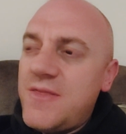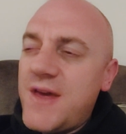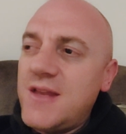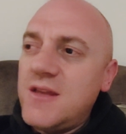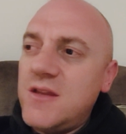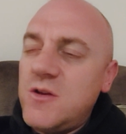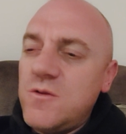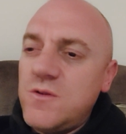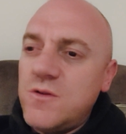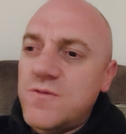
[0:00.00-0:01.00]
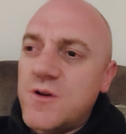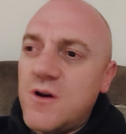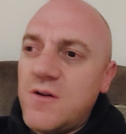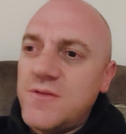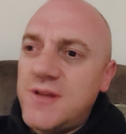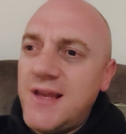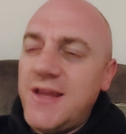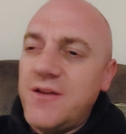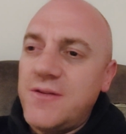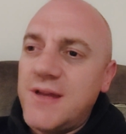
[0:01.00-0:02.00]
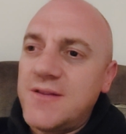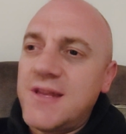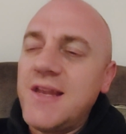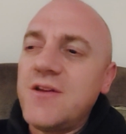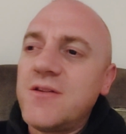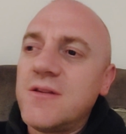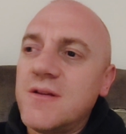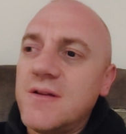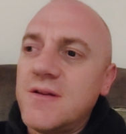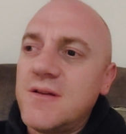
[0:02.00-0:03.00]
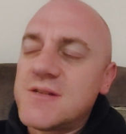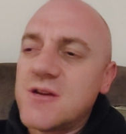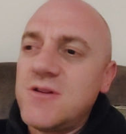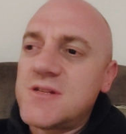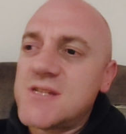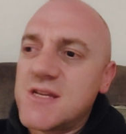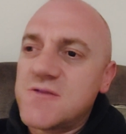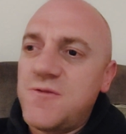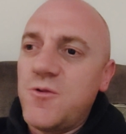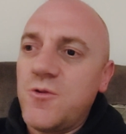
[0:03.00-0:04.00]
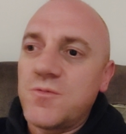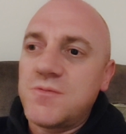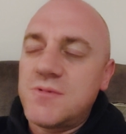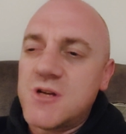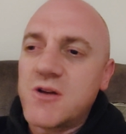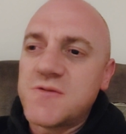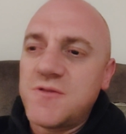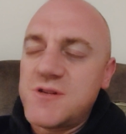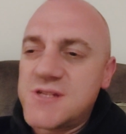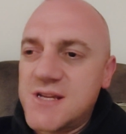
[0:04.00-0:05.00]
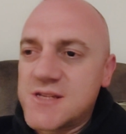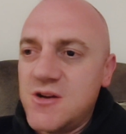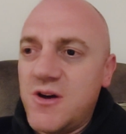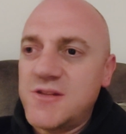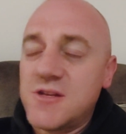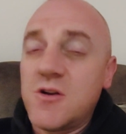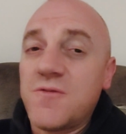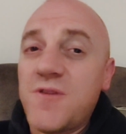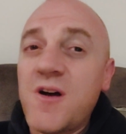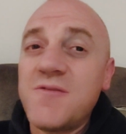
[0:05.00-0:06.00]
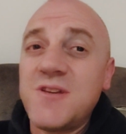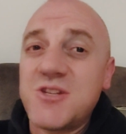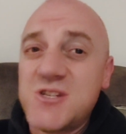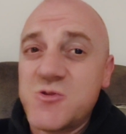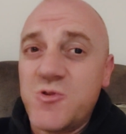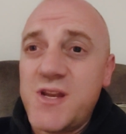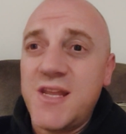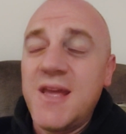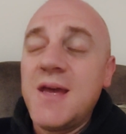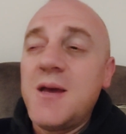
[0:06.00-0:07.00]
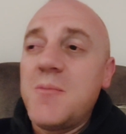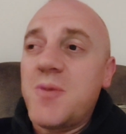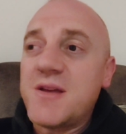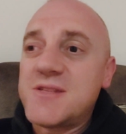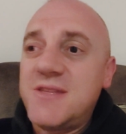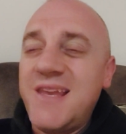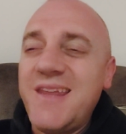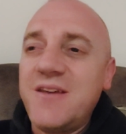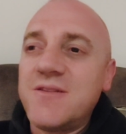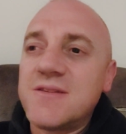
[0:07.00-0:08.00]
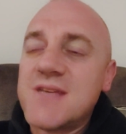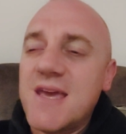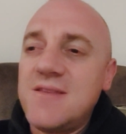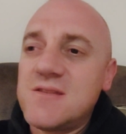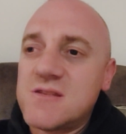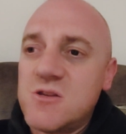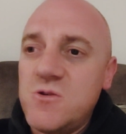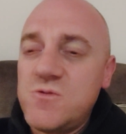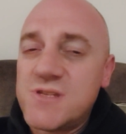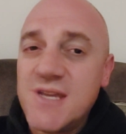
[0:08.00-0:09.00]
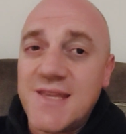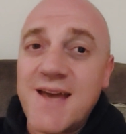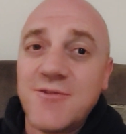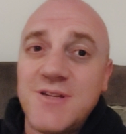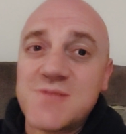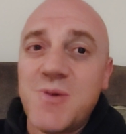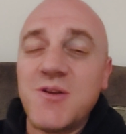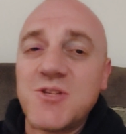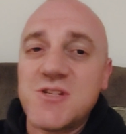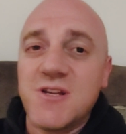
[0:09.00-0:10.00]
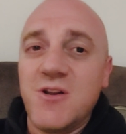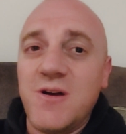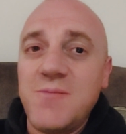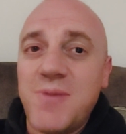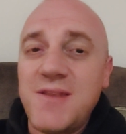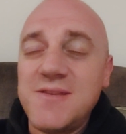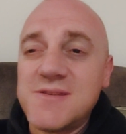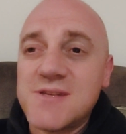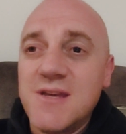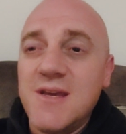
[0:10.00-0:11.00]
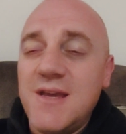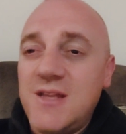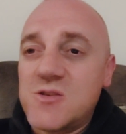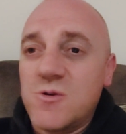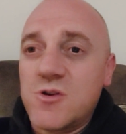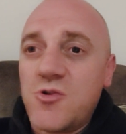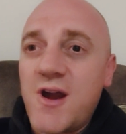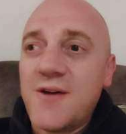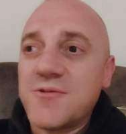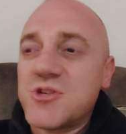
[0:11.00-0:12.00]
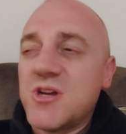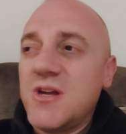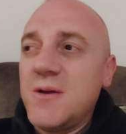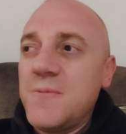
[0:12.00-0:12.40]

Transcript: Then you've got Dillian. Now Dillian is only 6'4". Tyson Fury's 6'9", so he got 5 inches already. Plus Dillian tends to sit down on his punches a lot. He bends into a crouch,